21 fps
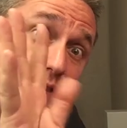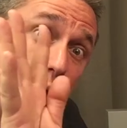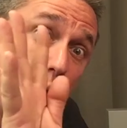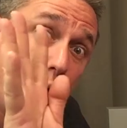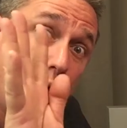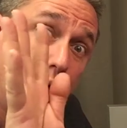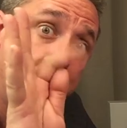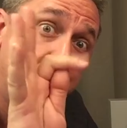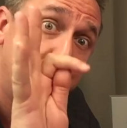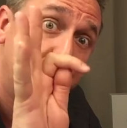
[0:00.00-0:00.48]

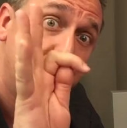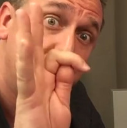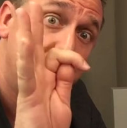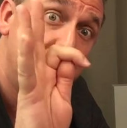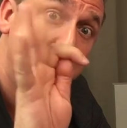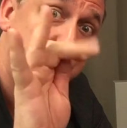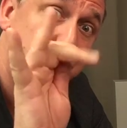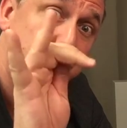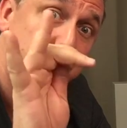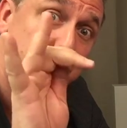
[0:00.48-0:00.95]
4,
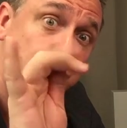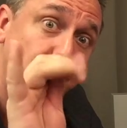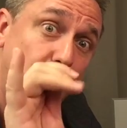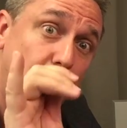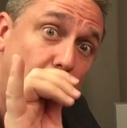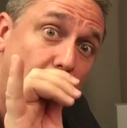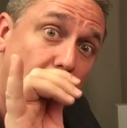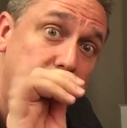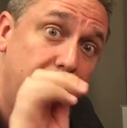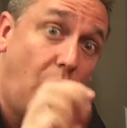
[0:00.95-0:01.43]
3, 2,
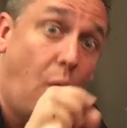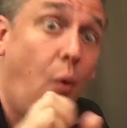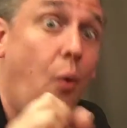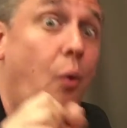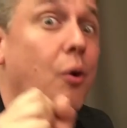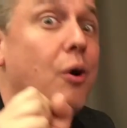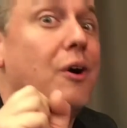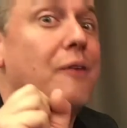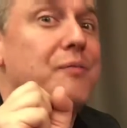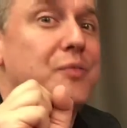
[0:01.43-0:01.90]
1,
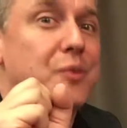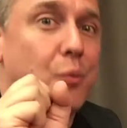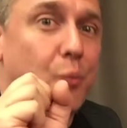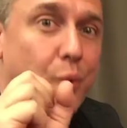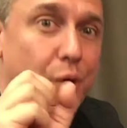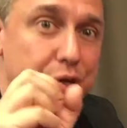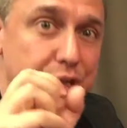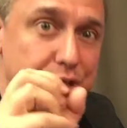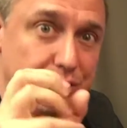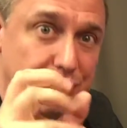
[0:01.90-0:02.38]
or
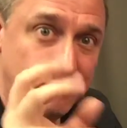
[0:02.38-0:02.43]
1, 2,